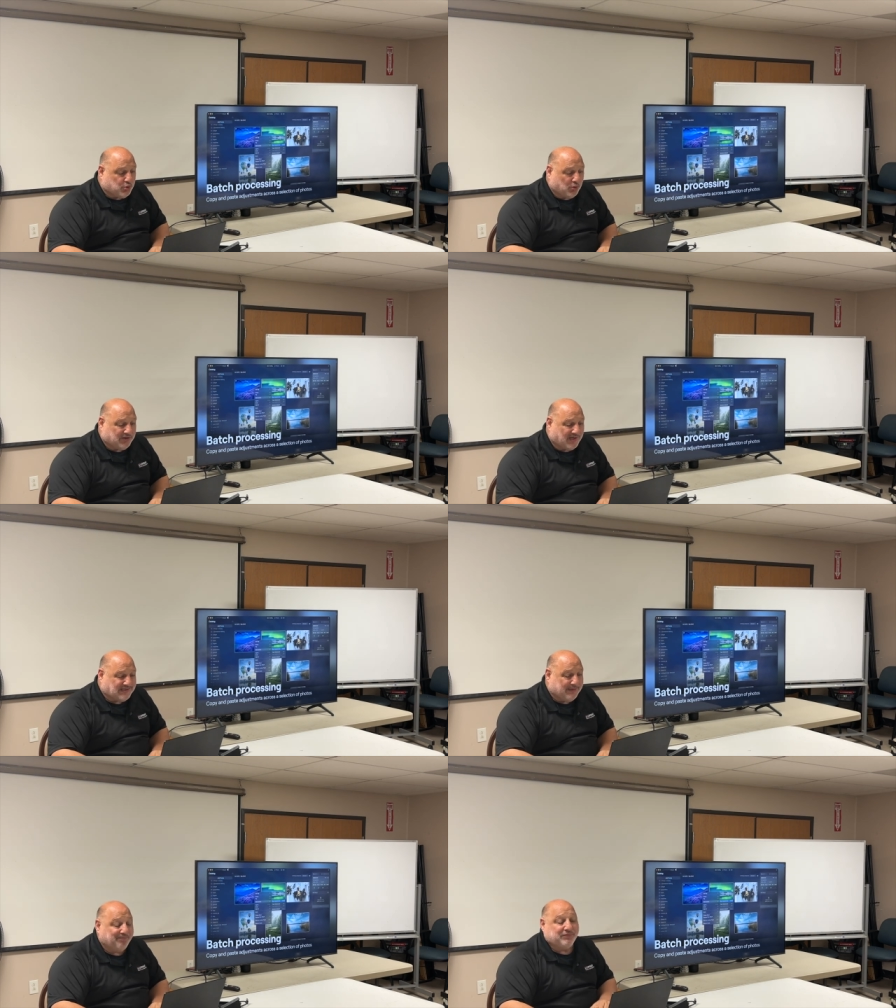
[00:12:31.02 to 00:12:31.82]
tool does
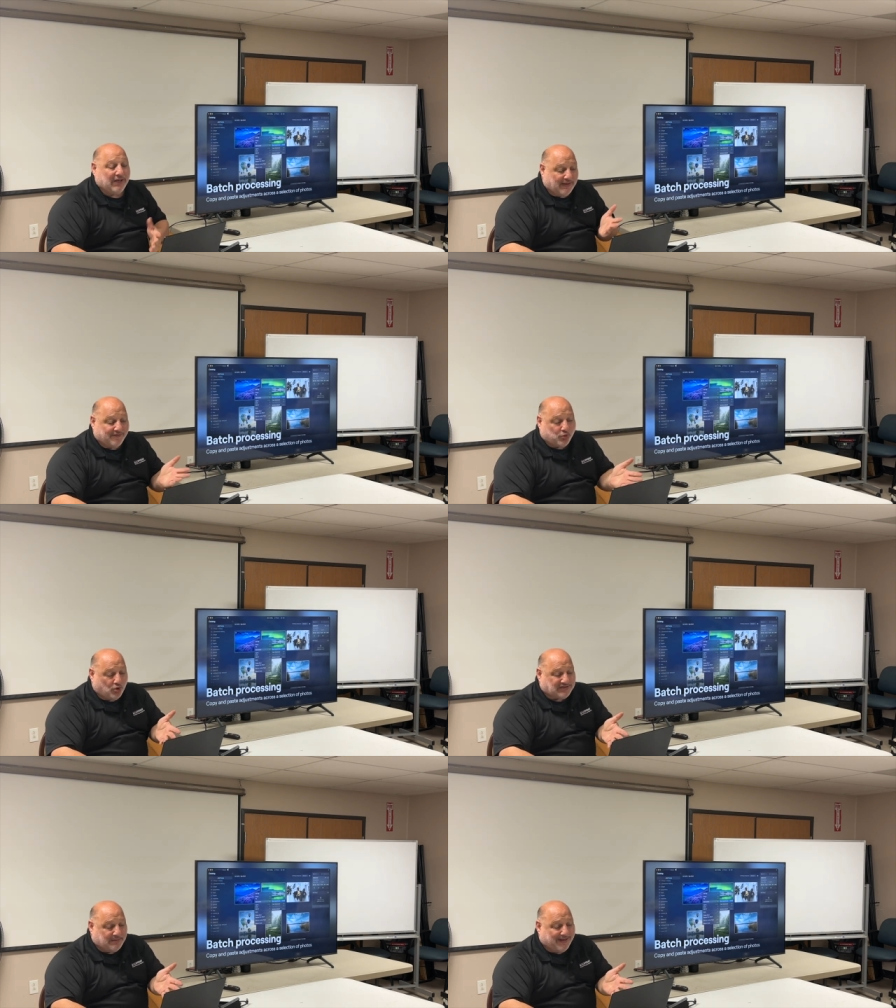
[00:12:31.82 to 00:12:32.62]
it. And of
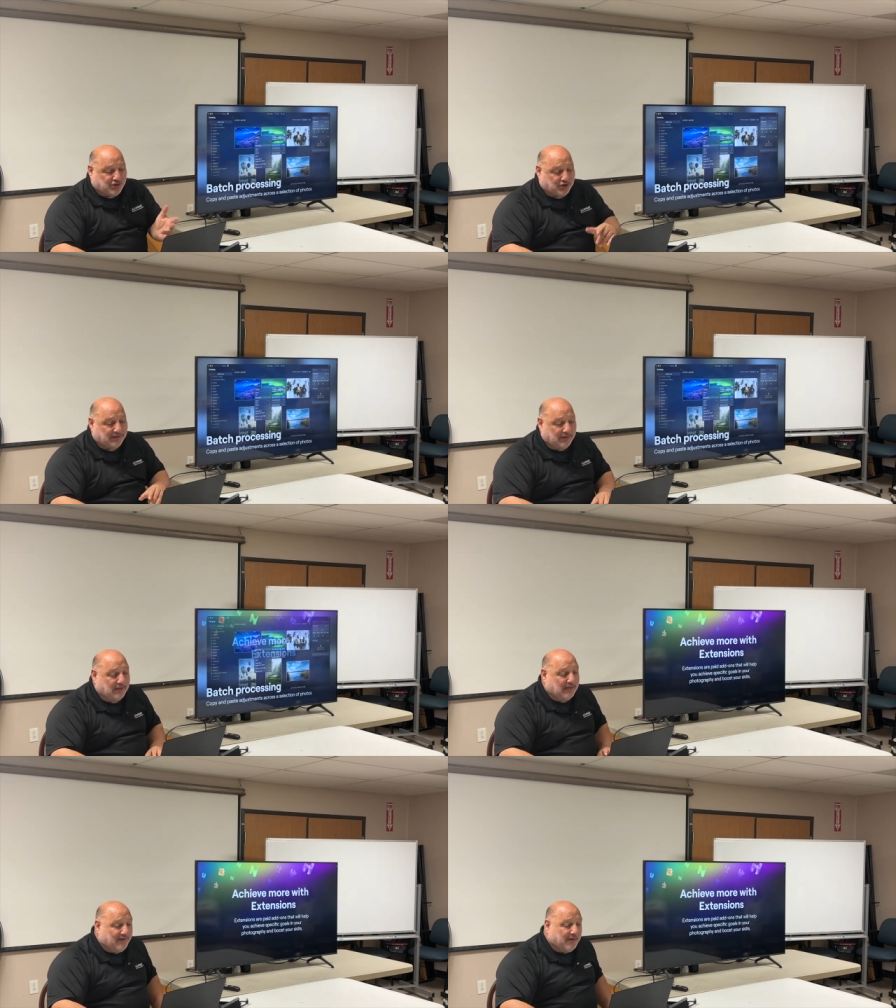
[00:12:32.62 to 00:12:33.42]
course, I mentioned
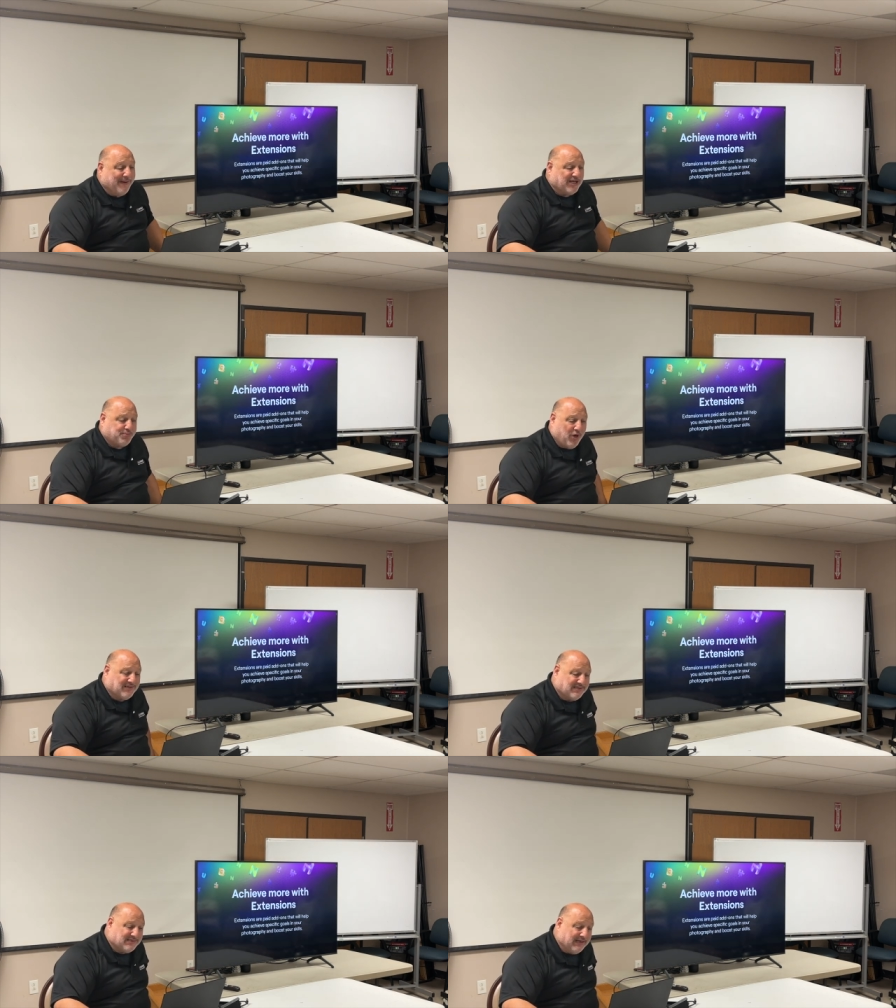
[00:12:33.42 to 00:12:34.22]
the batch
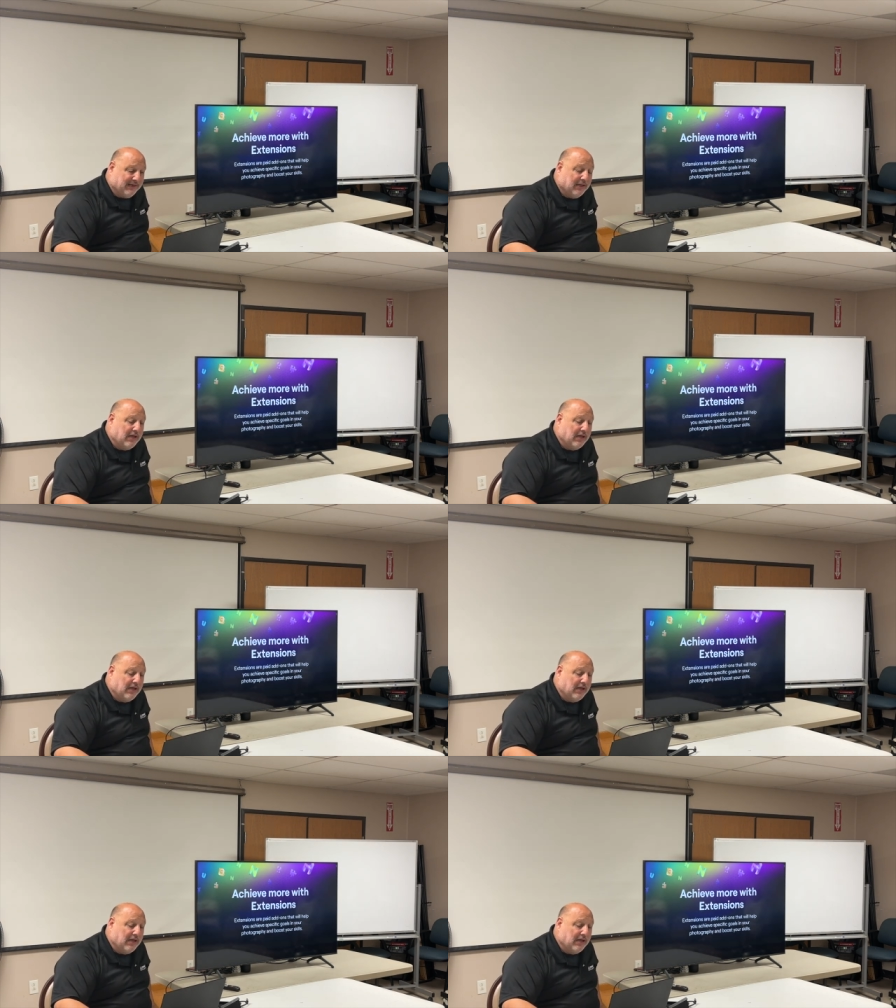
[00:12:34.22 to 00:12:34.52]
processing.